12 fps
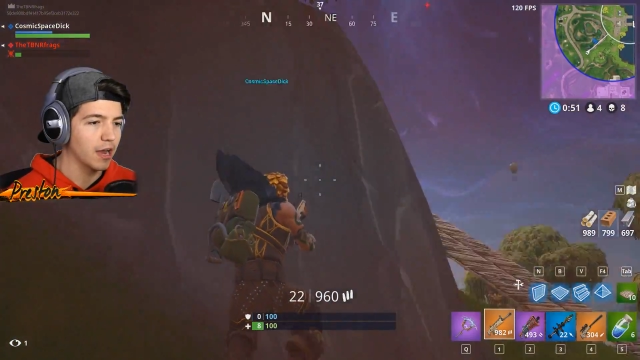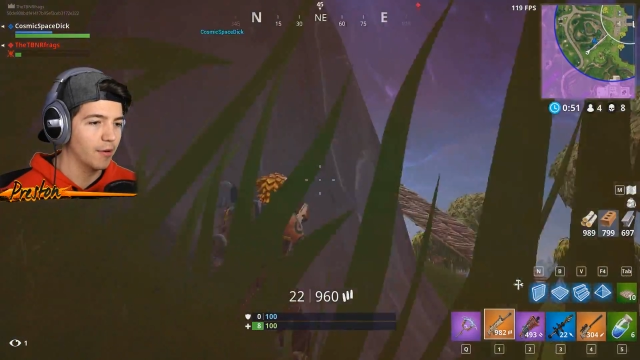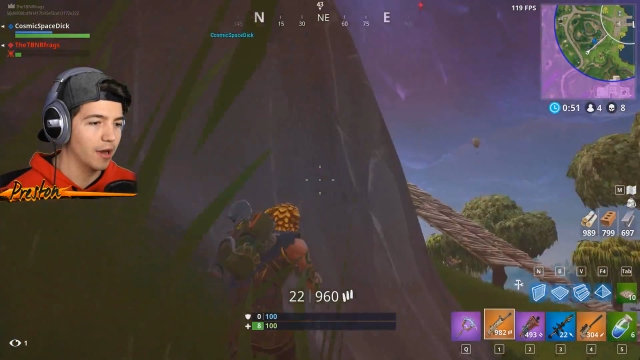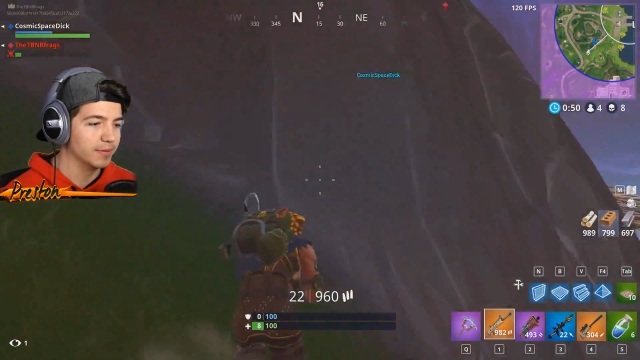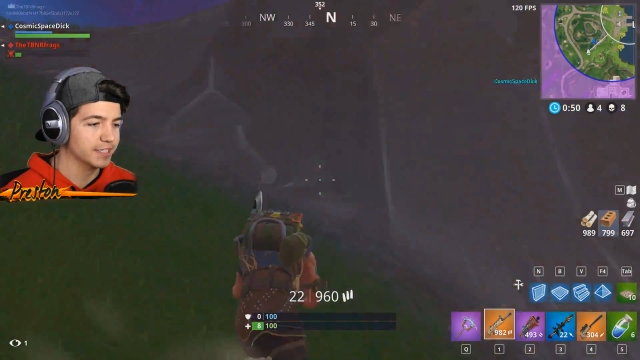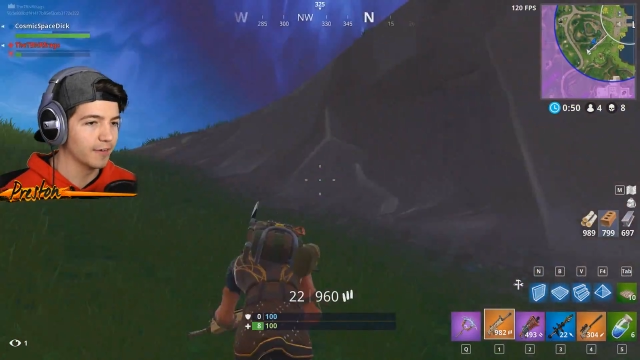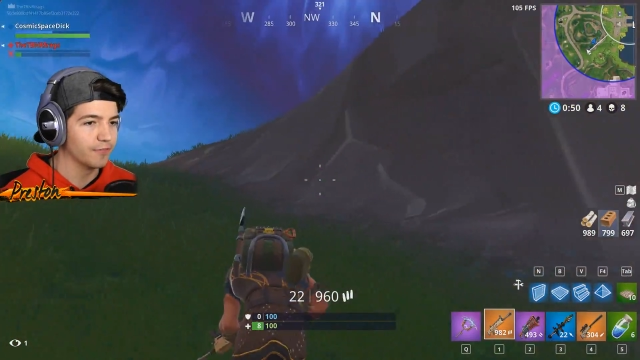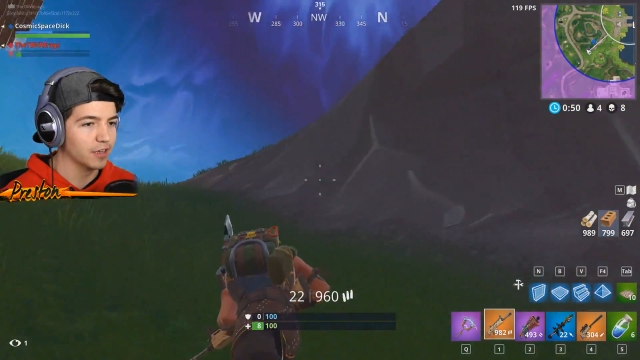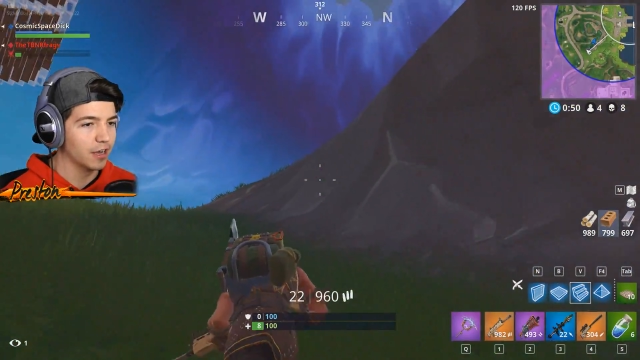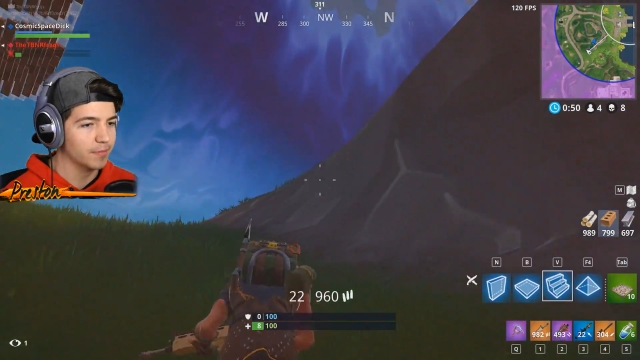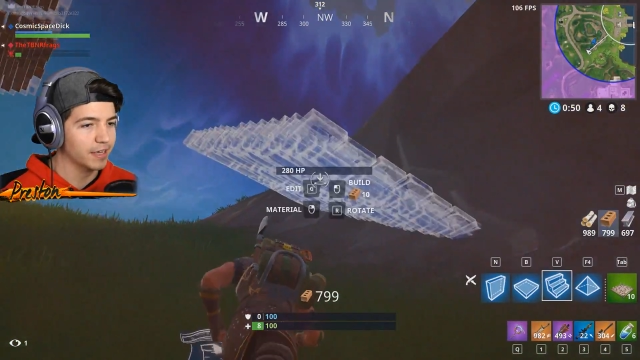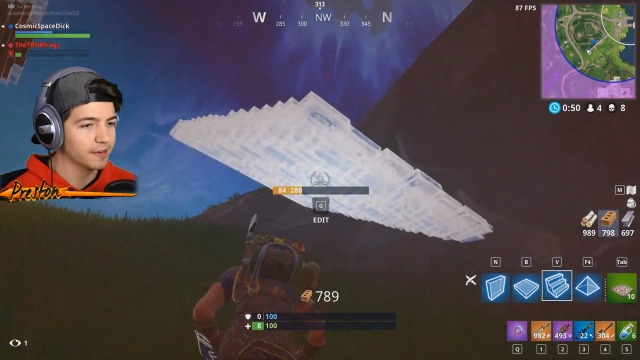All right, Rob. He's
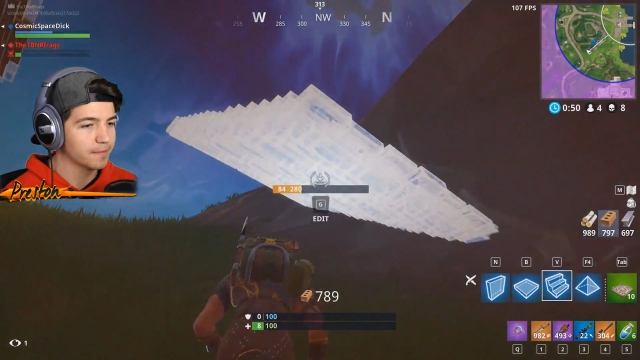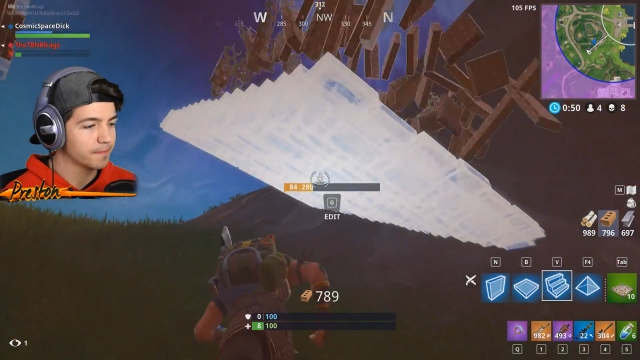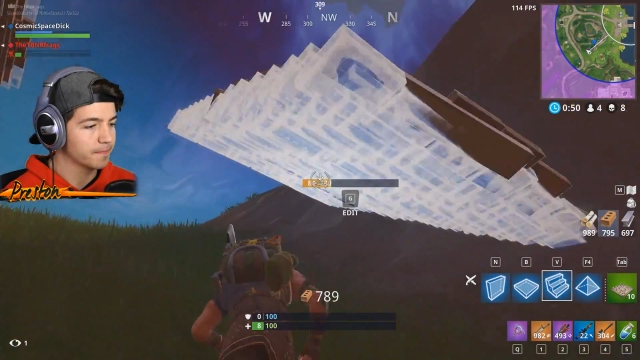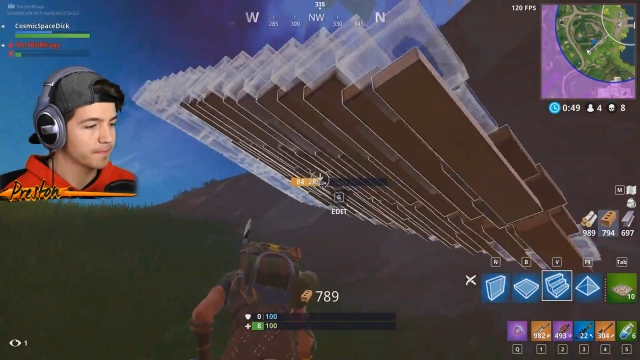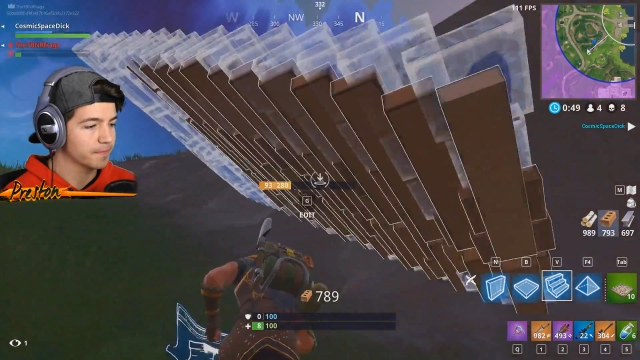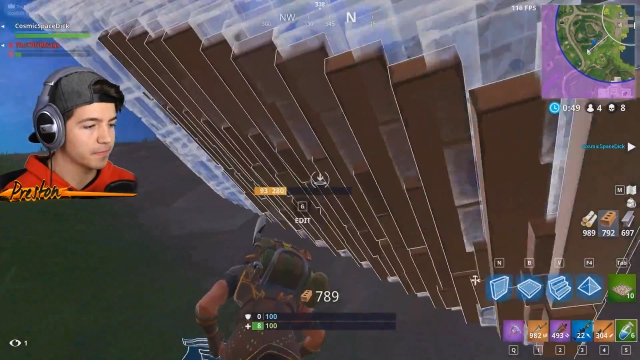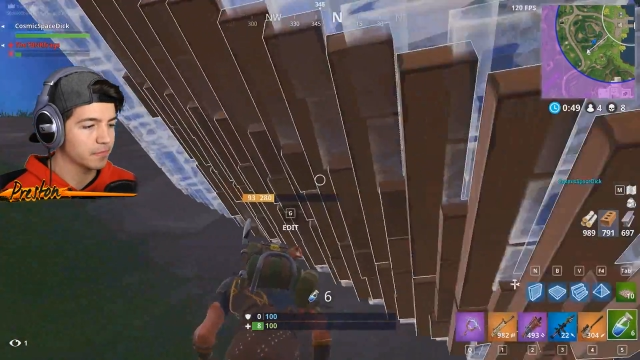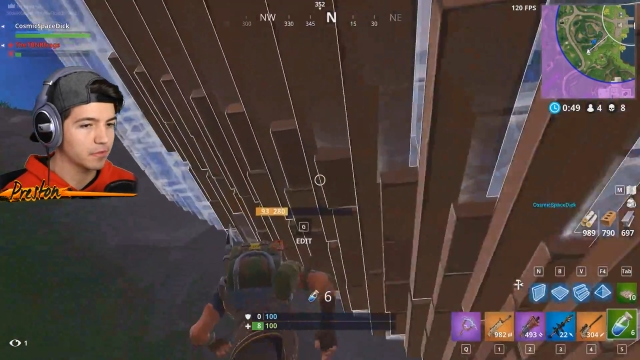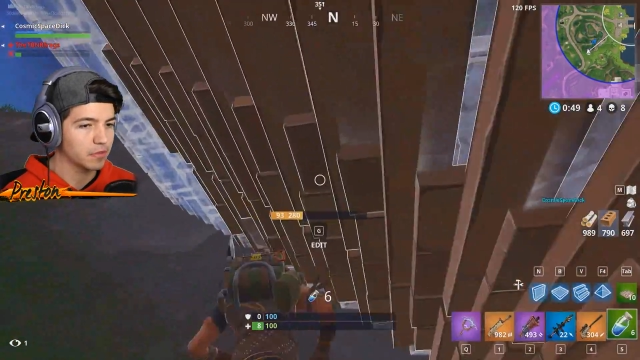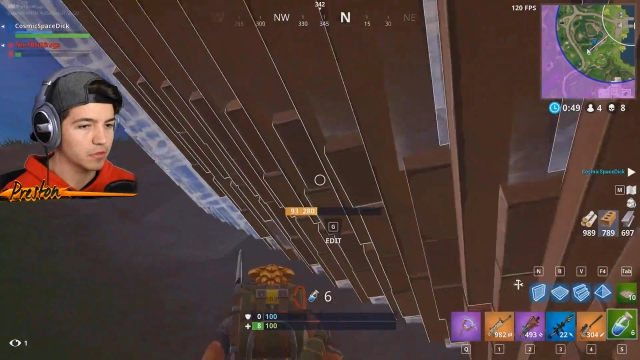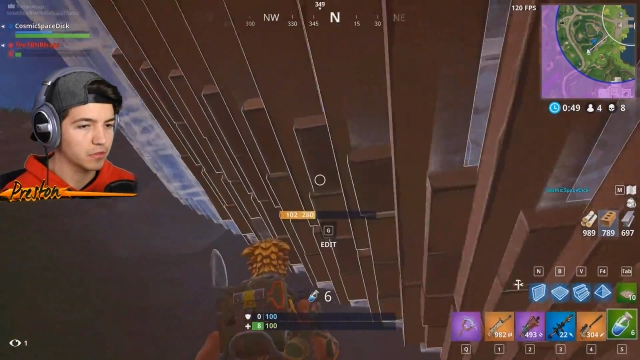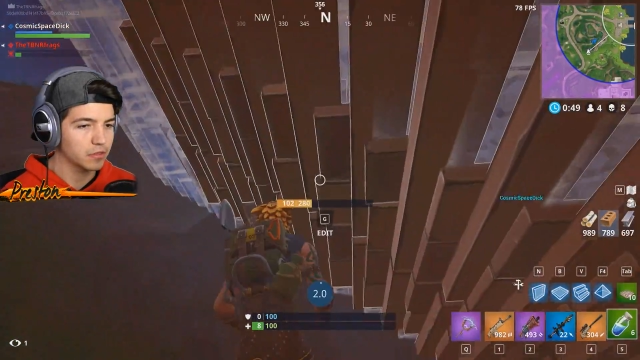definitely on me.
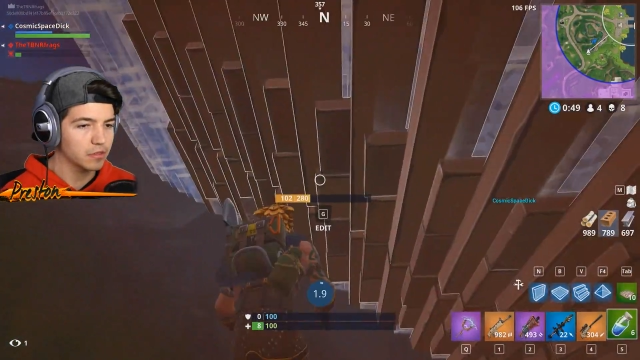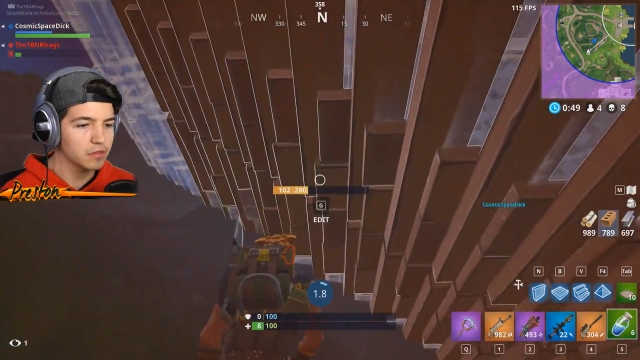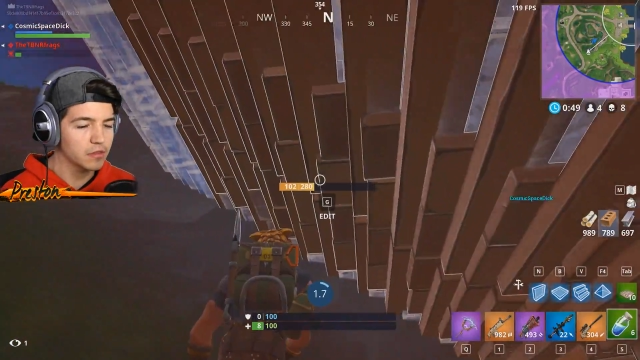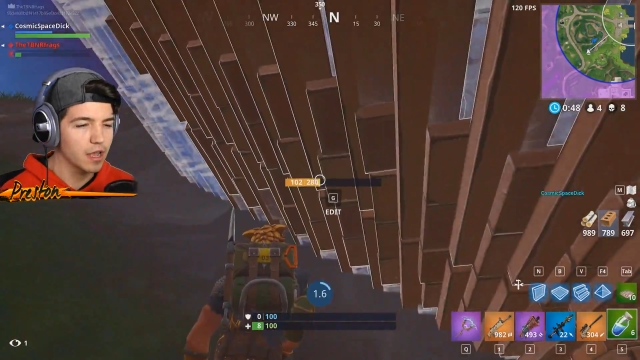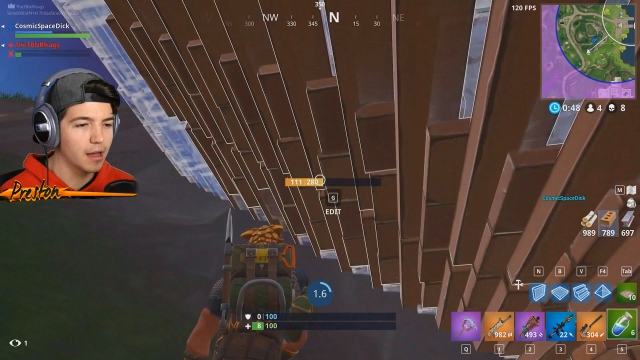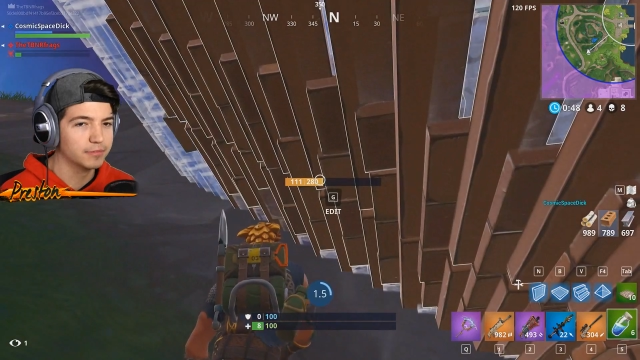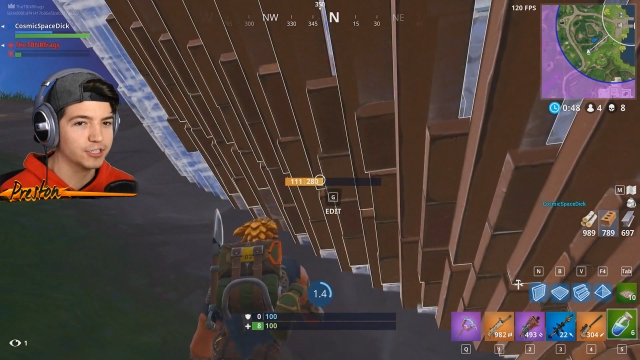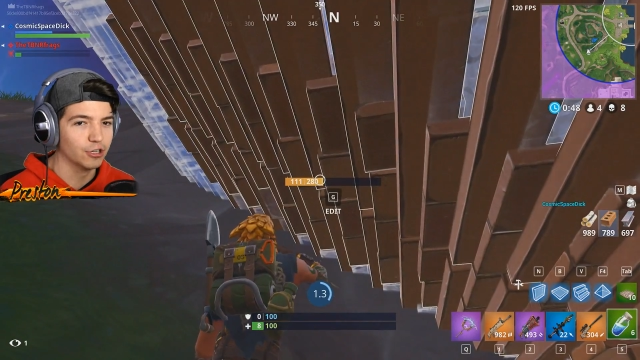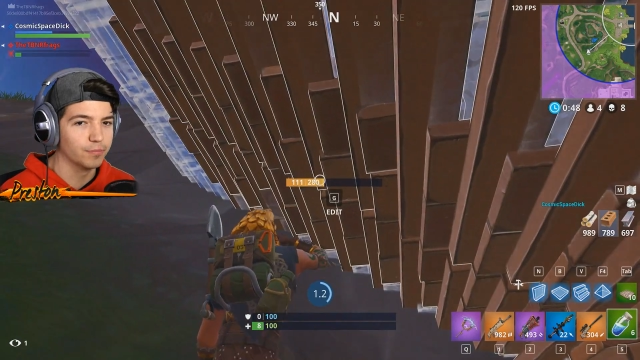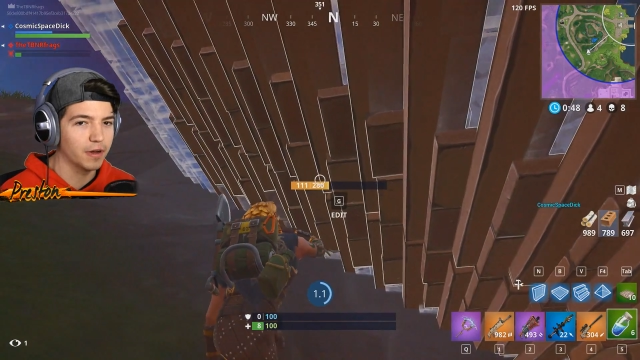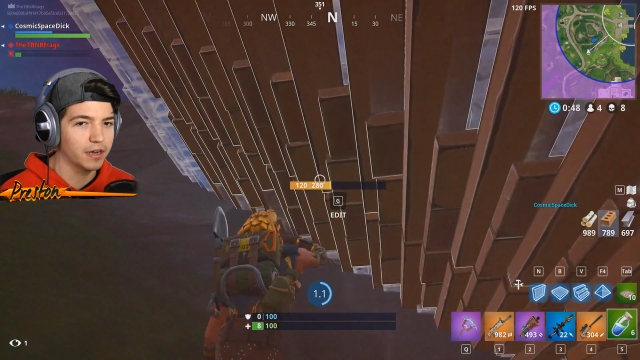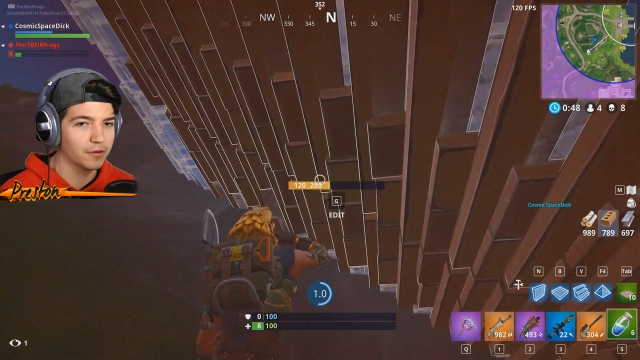I'm
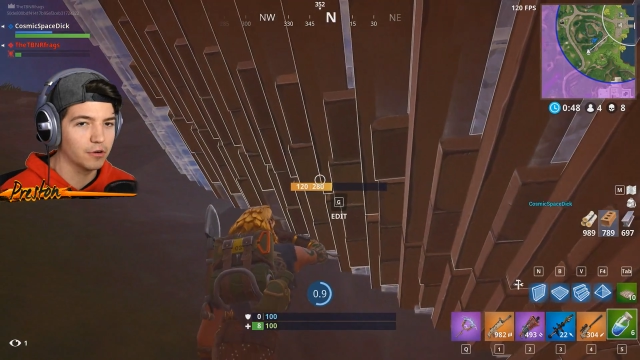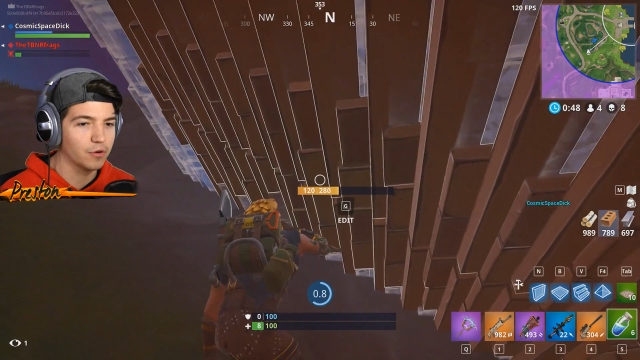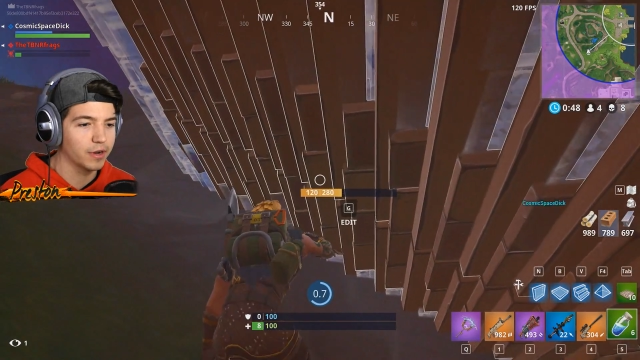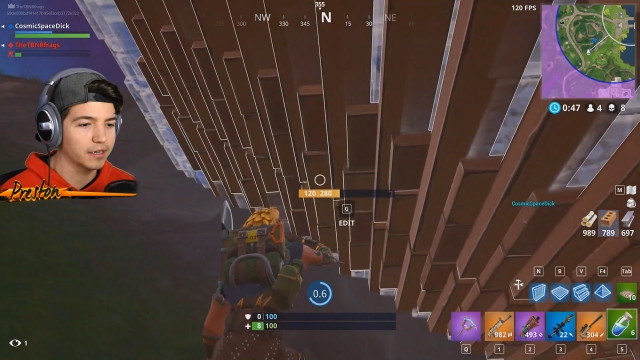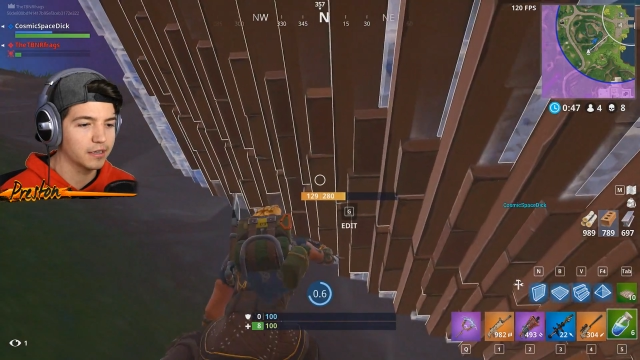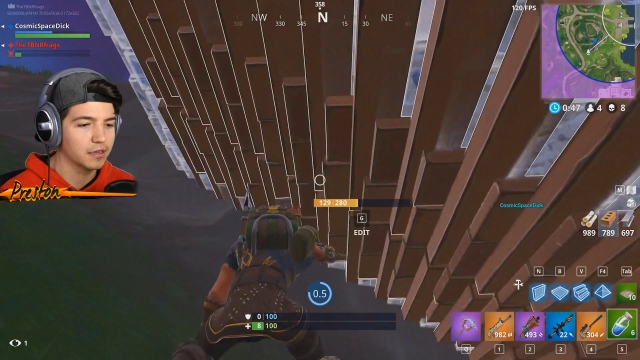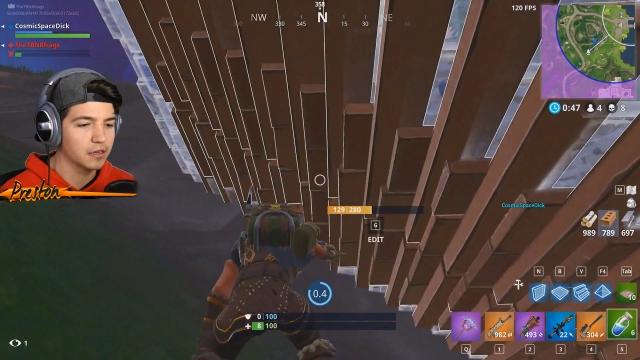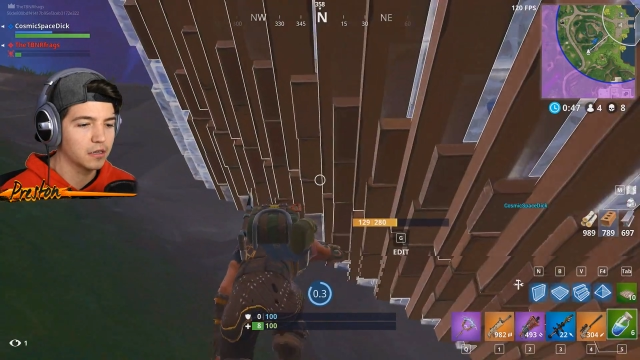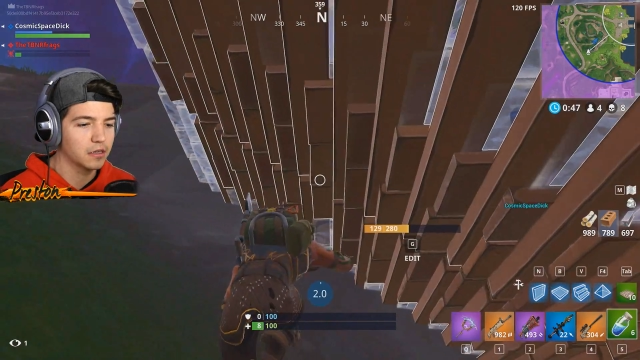chill potting real quick.